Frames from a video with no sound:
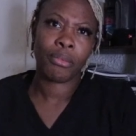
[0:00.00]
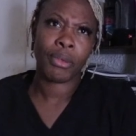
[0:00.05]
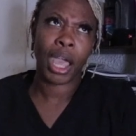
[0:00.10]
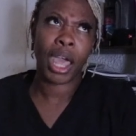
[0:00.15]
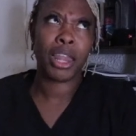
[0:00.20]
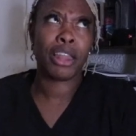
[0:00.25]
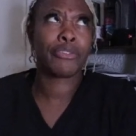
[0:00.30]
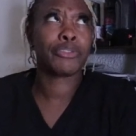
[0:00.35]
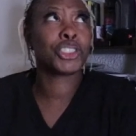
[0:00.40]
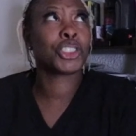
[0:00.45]
I
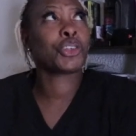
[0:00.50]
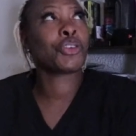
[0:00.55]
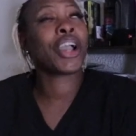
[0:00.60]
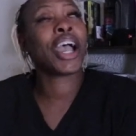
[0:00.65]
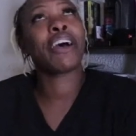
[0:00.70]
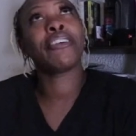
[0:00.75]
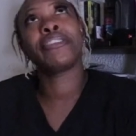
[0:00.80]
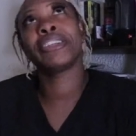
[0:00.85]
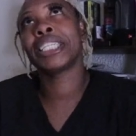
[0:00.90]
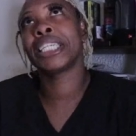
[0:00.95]
love
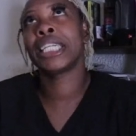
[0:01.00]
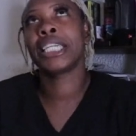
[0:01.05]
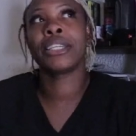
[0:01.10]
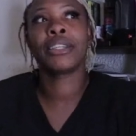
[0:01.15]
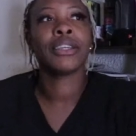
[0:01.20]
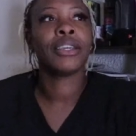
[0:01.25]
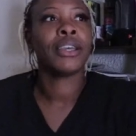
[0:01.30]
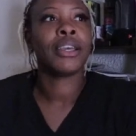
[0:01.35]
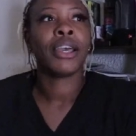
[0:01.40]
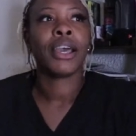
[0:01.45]
traveling.
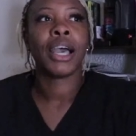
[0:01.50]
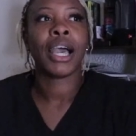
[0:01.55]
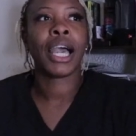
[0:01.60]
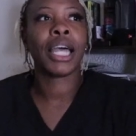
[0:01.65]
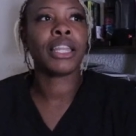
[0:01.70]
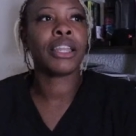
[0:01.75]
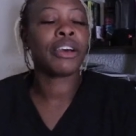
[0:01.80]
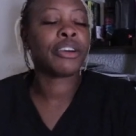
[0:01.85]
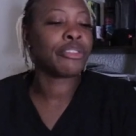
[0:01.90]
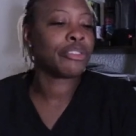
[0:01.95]
I
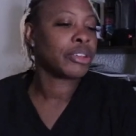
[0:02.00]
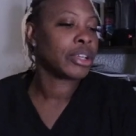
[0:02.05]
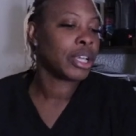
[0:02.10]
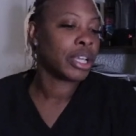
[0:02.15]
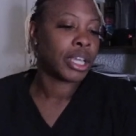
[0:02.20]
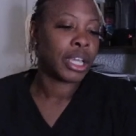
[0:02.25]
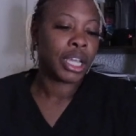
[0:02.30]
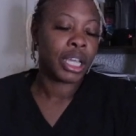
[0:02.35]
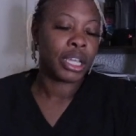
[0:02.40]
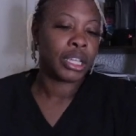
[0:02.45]
love,
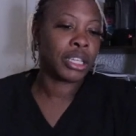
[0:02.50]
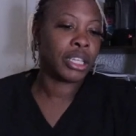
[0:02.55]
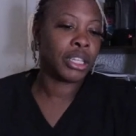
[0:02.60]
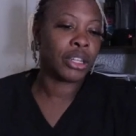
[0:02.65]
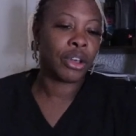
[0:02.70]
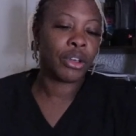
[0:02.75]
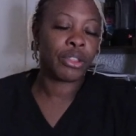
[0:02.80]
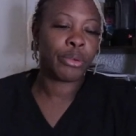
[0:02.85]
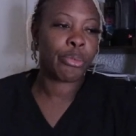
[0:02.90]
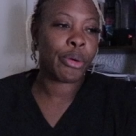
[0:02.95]
you
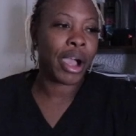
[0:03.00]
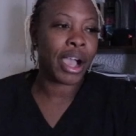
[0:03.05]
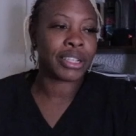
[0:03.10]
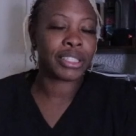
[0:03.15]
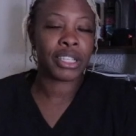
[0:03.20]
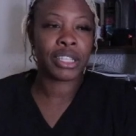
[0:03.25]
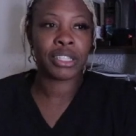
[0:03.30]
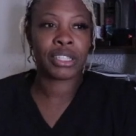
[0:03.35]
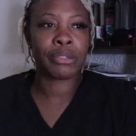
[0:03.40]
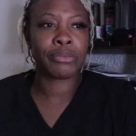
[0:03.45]
know, the
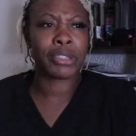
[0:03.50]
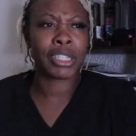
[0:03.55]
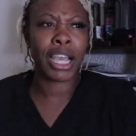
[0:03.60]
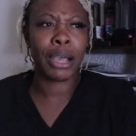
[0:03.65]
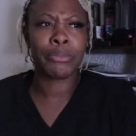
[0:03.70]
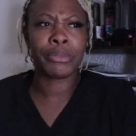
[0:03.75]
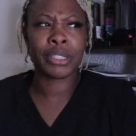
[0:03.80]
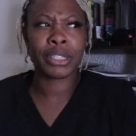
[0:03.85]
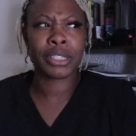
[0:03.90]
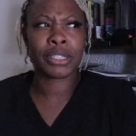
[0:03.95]
process
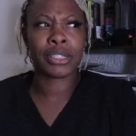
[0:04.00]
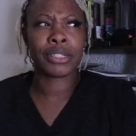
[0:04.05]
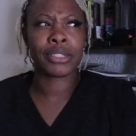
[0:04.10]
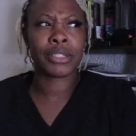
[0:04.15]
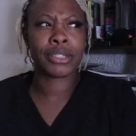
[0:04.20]
sometimes